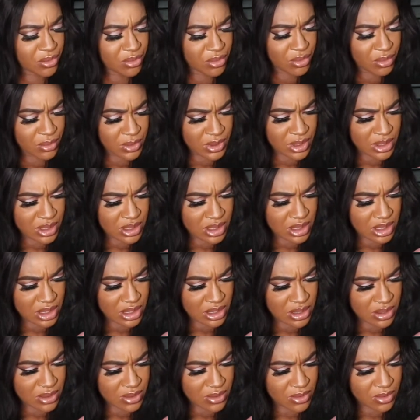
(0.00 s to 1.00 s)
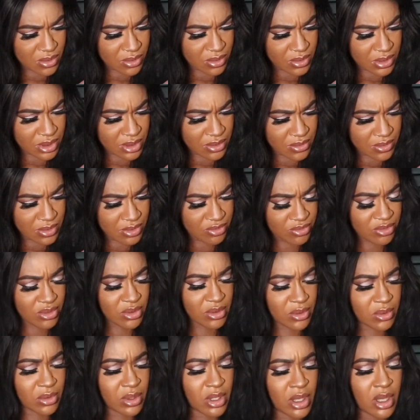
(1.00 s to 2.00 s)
know what the scent is called, I don't even know,